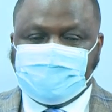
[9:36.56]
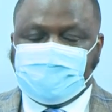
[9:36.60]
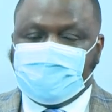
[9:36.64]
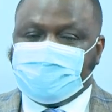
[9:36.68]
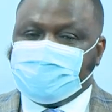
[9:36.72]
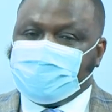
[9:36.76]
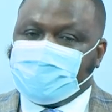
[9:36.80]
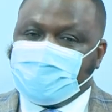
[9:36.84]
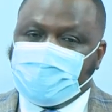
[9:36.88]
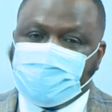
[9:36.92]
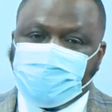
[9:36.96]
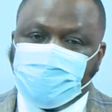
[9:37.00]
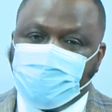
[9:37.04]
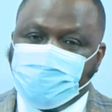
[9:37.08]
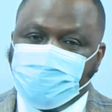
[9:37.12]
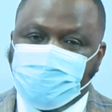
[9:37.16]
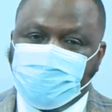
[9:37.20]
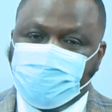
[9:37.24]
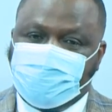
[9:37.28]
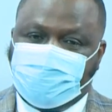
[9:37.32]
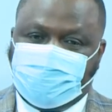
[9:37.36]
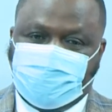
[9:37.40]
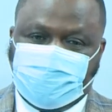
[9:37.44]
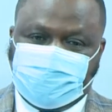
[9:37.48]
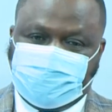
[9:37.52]
that they cannot
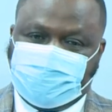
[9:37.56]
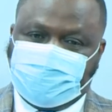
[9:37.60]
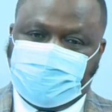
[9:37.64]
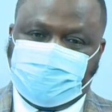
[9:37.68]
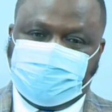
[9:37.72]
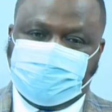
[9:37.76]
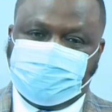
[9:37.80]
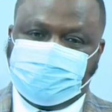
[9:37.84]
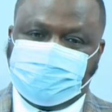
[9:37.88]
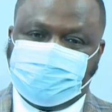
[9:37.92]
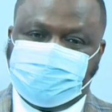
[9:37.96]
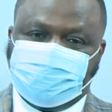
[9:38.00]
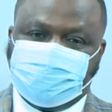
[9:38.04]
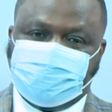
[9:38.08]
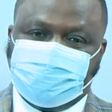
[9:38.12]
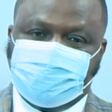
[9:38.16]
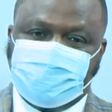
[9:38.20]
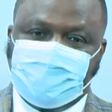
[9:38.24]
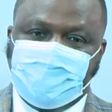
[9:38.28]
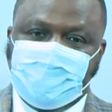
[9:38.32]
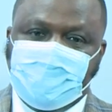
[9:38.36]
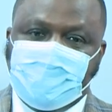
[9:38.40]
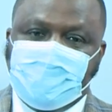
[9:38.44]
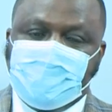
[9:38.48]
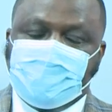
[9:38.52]
move further.
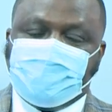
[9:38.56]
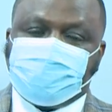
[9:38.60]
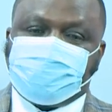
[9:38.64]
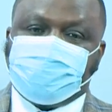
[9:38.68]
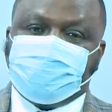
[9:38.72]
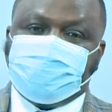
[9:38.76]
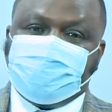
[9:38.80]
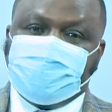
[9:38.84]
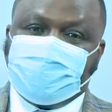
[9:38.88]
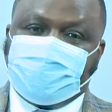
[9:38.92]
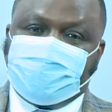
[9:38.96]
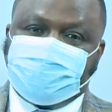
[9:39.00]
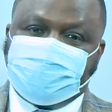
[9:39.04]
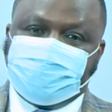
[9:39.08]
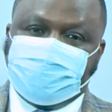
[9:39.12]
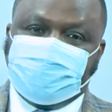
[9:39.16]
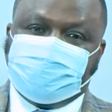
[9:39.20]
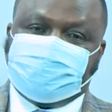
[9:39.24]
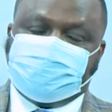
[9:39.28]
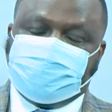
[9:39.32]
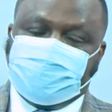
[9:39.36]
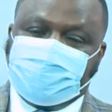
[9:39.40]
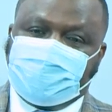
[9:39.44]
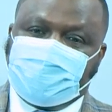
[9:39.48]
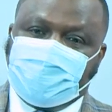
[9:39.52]
So they
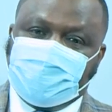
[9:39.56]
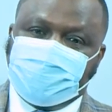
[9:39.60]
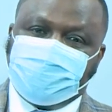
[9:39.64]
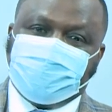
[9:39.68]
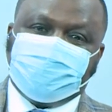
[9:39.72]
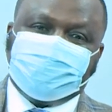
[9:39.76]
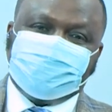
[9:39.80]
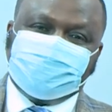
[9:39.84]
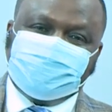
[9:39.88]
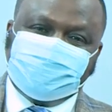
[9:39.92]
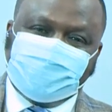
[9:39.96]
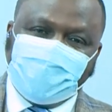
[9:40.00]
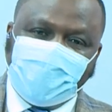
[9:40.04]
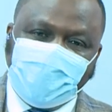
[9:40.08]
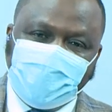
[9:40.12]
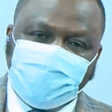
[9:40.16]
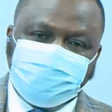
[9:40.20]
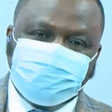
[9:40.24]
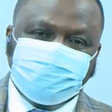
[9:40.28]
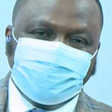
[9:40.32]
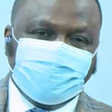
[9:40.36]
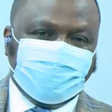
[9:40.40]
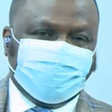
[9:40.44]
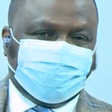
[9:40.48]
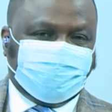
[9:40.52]
create a kind of
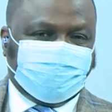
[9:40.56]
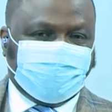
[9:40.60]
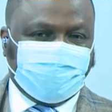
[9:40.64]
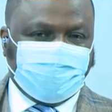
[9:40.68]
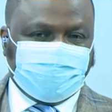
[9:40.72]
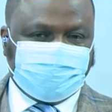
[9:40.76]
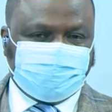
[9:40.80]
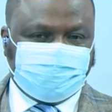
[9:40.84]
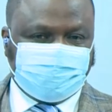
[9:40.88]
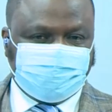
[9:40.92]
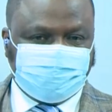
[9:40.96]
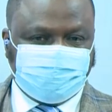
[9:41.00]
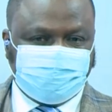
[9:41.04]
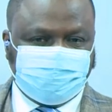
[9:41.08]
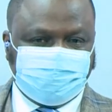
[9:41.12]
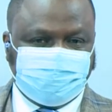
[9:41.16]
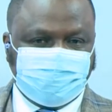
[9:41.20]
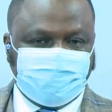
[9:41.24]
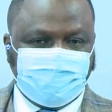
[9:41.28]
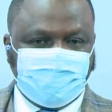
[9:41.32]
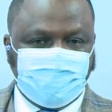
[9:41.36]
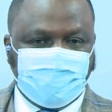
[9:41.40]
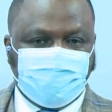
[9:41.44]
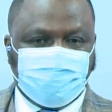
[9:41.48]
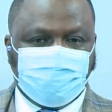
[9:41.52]
dam effect,
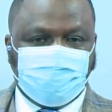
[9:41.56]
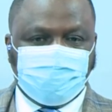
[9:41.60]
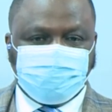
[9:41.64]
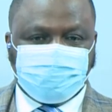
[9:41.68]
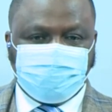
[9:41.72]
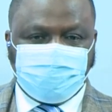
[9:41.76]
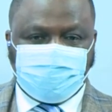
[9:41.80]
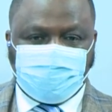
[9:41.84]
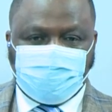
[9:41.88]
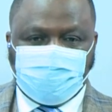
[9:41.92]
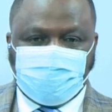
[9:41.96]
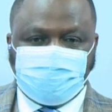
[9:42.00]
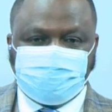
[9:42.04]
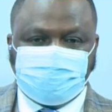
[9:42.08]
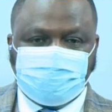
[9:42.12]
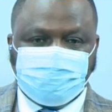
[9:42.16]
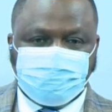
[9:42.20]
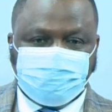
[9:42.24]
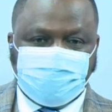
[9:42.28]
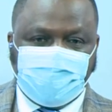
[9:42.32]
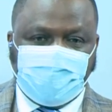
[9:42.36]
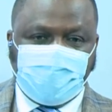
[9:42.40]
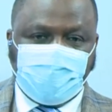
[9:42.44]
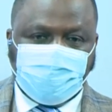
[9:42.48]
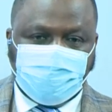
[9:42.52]
what we call the
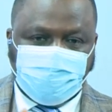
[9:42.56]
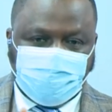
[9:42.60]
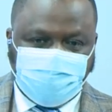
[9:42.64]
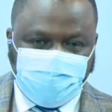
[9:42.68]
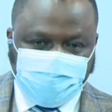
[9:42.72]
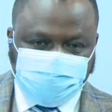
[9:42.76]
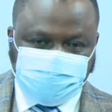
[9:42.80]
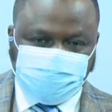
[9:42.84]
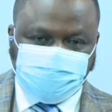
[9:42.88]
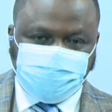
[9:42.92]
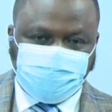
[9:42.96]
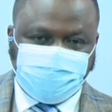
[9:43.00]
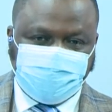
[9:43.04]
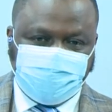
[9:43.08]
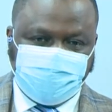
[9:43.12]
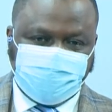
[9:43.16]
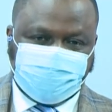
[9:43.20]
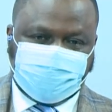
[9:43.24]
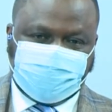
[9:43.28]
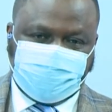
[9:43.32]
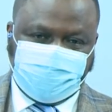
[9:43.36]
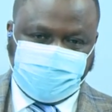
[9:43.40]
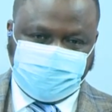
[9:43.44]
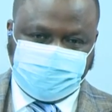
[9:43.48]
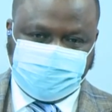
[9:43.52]
back pressure
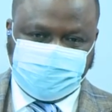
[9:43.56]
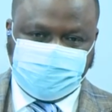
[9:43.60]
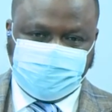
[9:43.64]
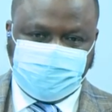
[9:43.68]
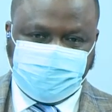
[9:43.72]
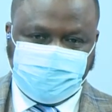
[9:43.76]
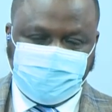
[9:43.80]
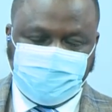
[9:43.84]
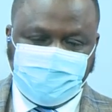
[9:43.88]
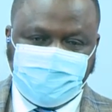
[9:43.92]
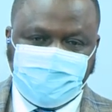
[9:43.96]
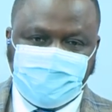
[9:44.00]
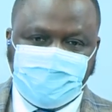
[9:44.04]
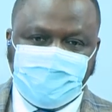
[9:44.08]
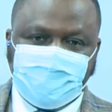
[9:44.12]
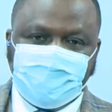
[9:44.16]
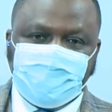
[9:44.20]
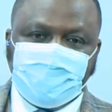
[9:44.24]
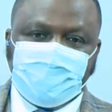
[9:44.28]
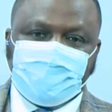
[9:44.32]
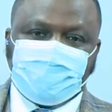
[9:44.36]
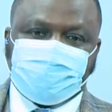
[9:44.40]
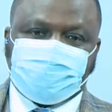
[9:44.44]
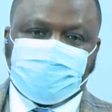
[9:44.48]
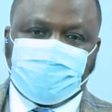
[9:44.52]
effect,
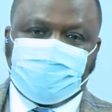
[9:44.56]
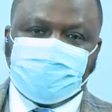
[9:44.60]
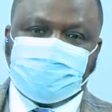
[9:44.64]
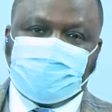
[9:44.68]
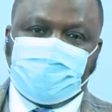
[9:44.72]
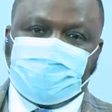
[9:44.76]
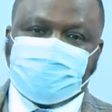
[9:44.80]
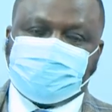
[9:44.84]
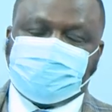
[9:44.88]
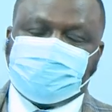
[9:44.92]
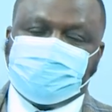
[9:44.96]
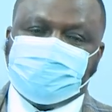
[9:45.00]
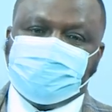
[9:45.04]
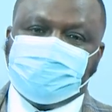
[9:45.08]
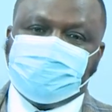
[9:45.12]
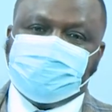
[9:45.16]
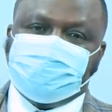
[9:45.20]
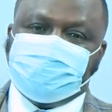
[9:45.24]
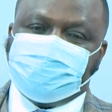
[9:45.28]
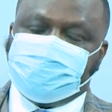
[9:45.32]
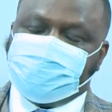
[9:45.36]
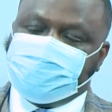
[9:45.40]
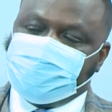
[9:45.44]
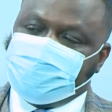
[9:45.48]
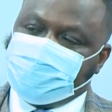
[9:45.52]
so that
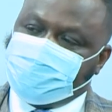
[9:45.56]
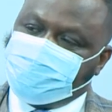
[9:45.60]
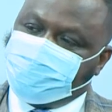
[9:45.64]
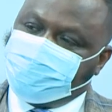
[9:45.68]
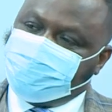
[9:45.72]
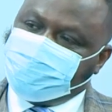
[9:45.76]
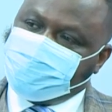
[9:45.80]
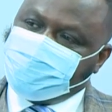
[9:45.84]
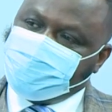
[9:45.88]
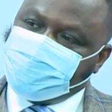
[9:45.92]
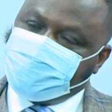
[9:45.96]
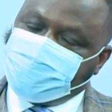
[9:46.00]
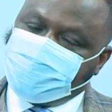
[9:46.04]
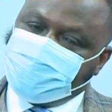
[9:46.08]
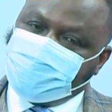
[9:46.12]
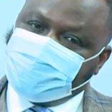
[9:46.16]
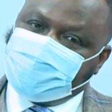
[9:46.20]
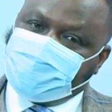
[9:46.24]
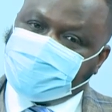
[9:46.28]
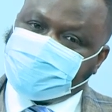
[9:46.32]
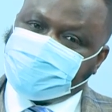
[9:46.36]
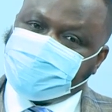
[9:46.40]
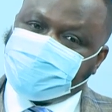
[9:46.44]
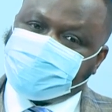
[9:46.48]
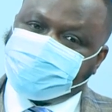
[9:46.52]
the
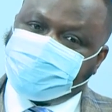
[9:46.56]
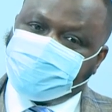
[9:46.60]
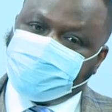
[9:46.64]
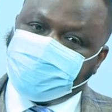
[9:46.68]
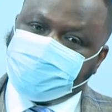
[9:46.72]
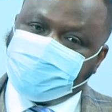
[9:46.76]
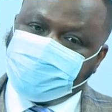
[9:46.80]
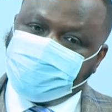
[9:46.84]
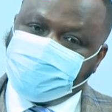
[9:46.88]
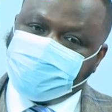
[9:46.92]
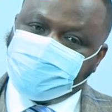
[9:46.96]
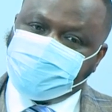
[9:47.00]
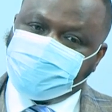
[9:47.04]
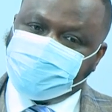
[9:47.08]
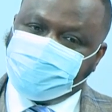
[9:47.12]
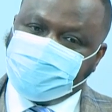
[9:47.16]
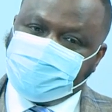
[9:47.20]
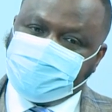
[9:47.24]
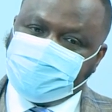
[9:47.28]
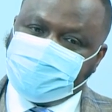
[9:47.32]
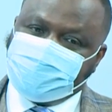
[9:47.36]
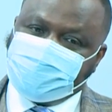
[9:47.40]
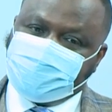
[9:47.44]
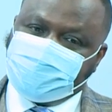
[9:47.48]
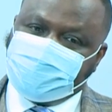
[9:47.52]
urine that is produced
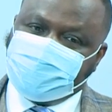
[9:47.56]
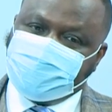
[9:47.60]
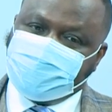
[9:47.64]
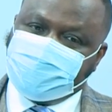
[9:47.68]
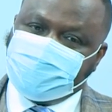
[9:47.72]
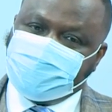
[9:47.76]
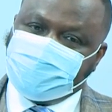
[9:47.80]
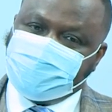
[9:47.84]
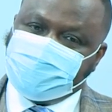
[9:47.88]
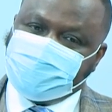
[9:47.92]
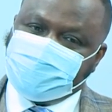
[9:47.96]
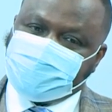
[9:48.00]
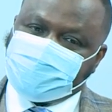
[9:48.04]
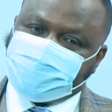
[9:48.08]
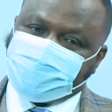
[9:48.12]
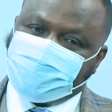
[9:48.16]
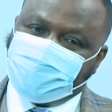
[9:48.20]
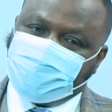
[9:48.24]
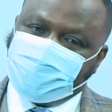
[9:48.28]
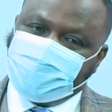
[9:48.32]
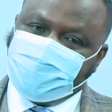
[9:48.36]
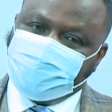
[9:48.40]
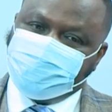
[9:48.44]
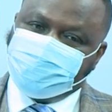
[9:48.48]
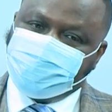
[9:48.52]
within the kidney is
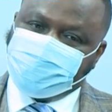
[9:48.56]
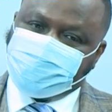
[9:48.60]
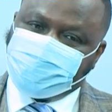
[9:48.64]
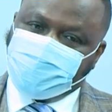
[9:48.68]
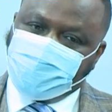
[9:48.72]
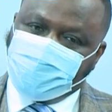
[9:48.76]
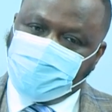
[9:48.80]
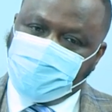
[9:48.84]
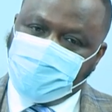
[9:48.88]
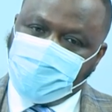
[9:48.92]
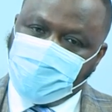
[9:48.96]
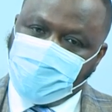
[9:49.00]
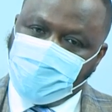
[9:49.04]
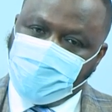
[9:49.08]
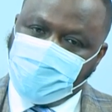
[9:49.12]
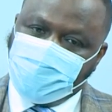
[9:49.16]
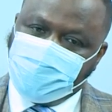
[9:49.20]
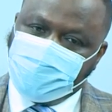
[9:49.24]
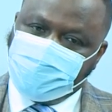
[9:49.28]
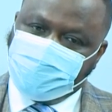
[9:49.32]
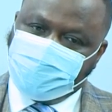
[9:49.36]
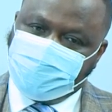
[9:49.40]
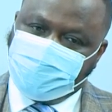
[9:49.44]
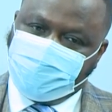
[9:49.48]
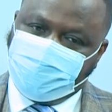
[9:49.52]
not able to
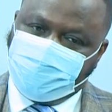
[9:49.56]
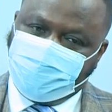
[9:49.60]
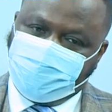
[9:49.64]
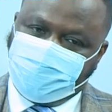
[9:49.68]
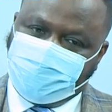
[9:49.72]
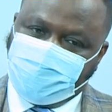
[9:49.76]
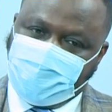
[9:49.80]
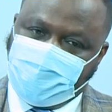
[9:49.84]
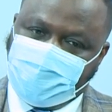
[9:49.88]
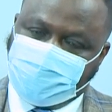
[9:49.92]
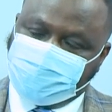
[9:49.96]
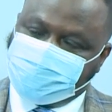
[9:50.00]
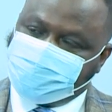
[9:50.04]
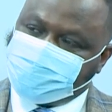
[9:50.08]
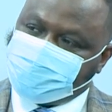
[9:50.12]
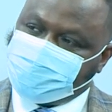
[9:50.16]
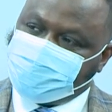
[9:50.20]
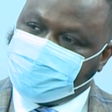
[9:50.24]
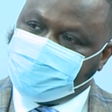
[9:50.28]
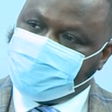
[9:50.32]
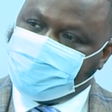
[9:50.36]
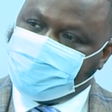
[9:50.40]
go down.